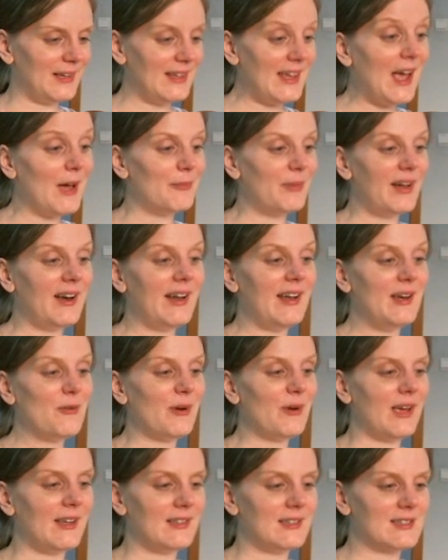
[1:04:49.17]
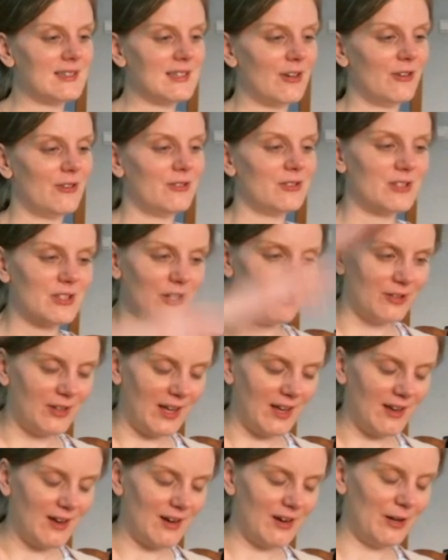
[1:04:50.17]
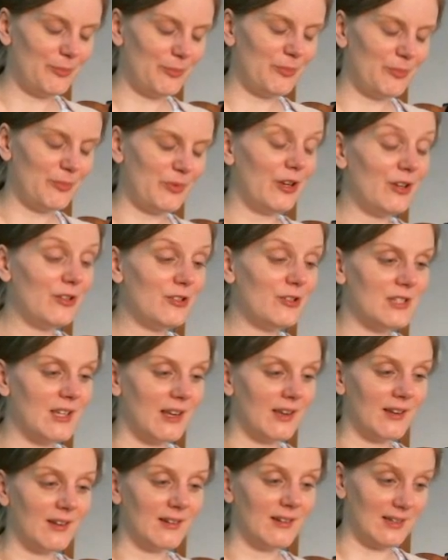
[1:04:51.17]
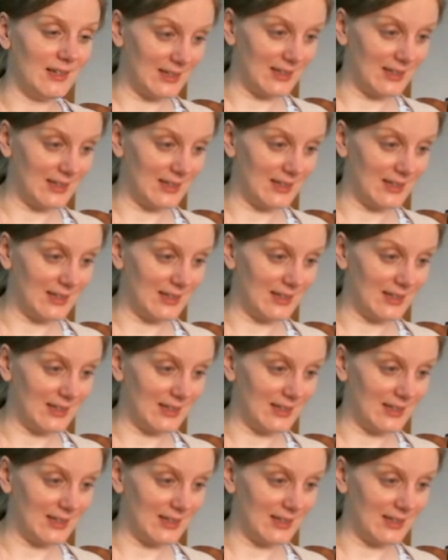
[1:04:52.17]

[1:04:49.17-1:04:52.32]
But anyway, so they are producing, let's